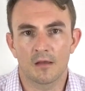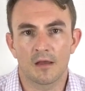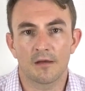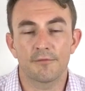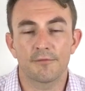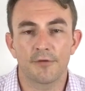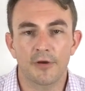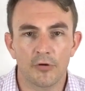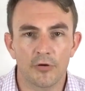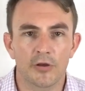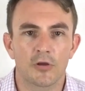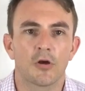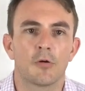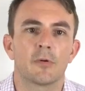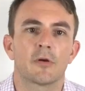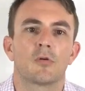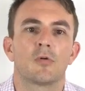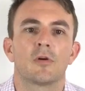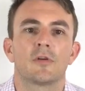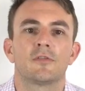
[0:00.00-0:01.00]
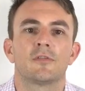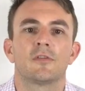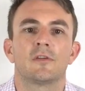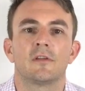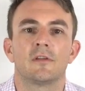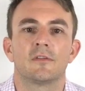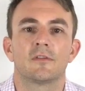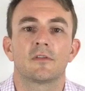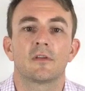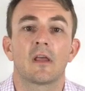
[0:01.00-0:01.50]
A very common question
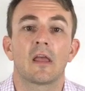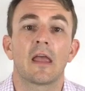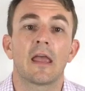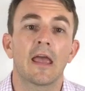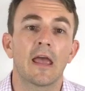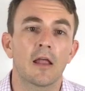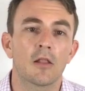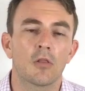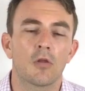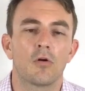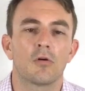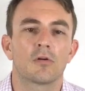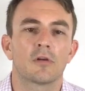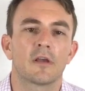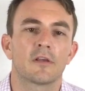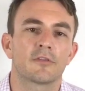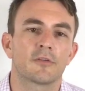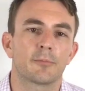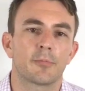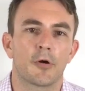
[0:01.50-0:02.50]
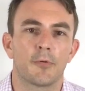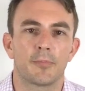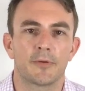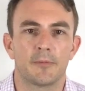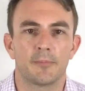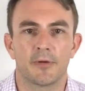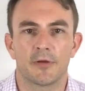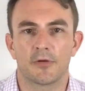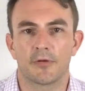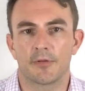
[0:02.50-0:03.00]
is, how long has a
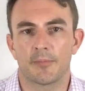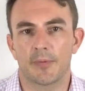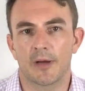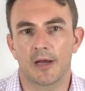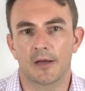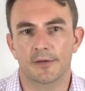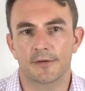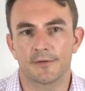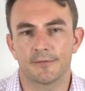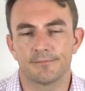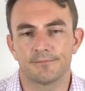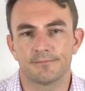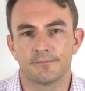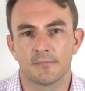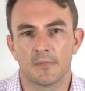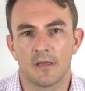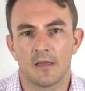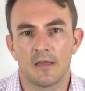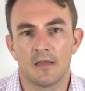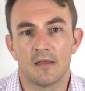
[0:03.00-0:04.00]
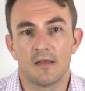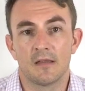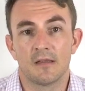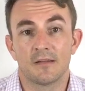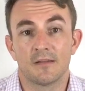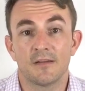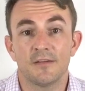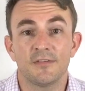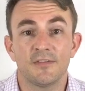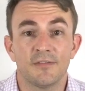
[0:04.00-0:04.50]
property been on the market?
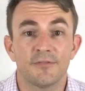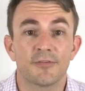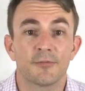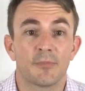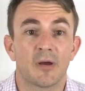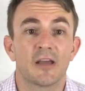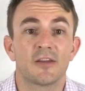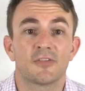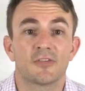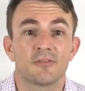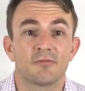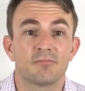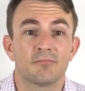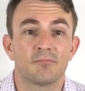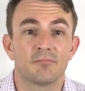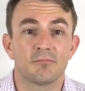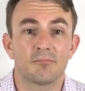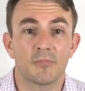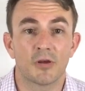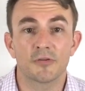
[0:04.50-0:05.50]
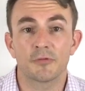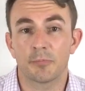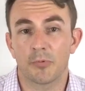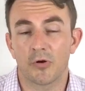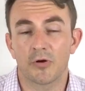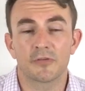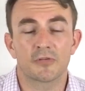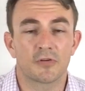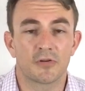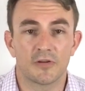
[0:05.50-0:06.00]
This information, most
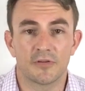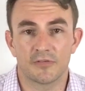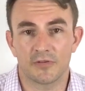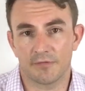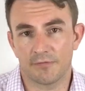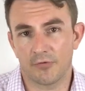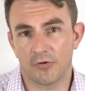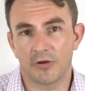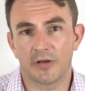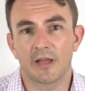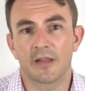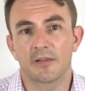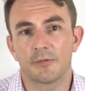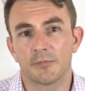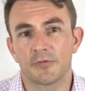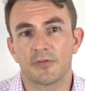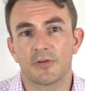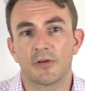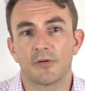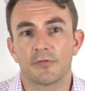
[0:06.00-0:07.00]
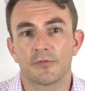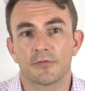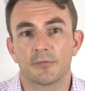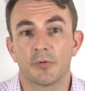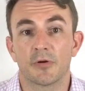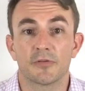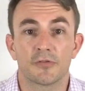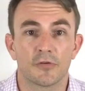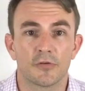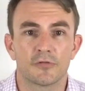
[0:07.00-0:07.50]
buyers could easily find out themselves
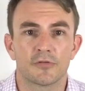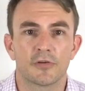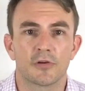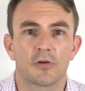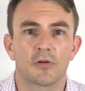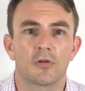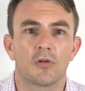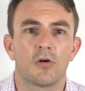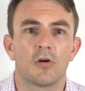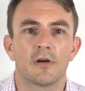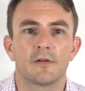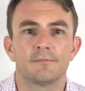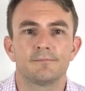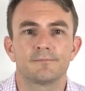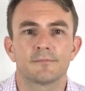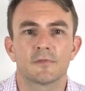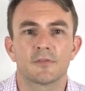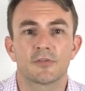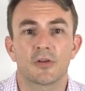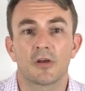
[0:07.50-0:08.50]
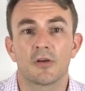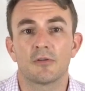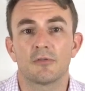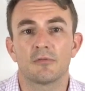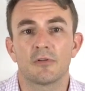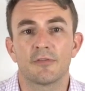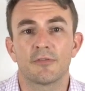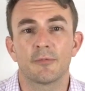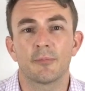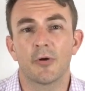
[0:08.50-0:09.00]
by searching online. So
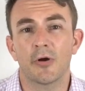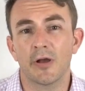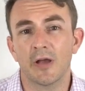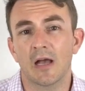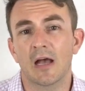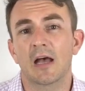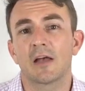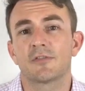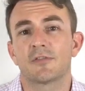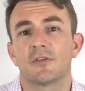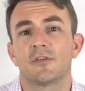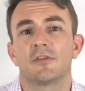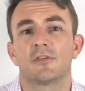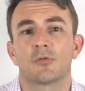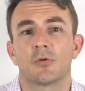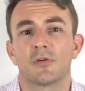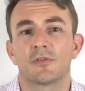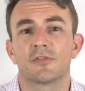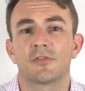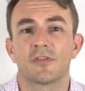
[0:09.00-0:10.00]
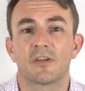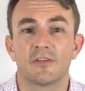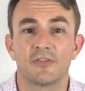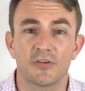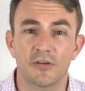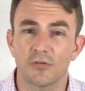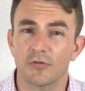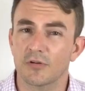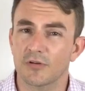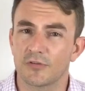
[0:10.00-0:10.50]
if a buyer asks you this question, they're
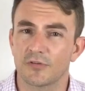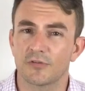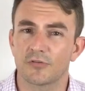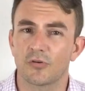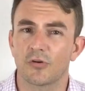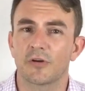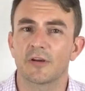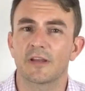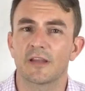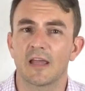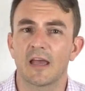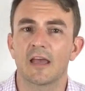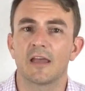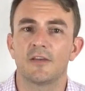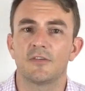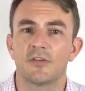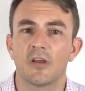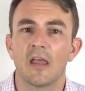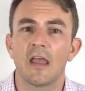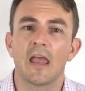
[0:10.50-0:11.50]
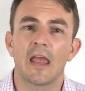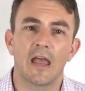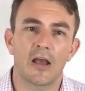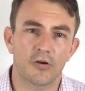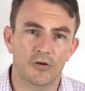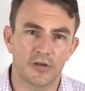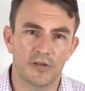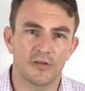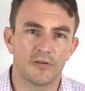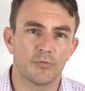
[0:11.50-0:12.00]
generally just trying to gauge how
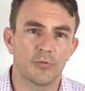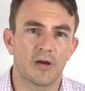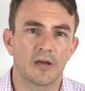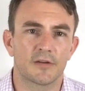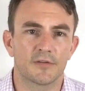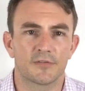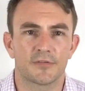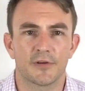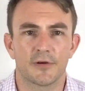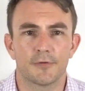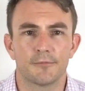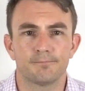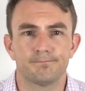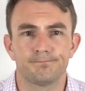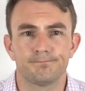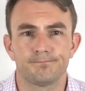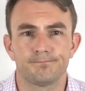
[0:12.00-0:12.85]
keen you are to sell.